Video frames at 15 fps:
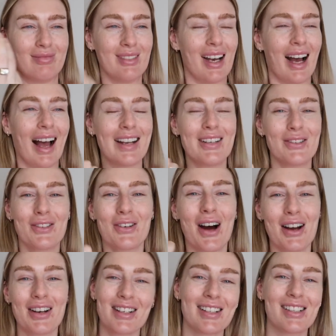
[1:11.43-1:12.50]
I don't know
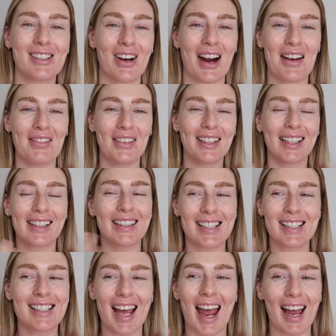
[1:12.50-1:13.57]
how to describe it, like
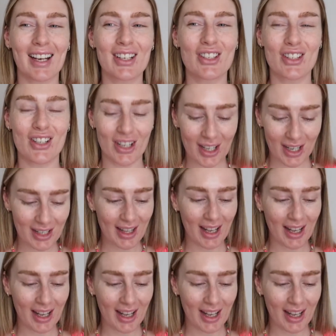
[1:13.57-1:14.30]
this texture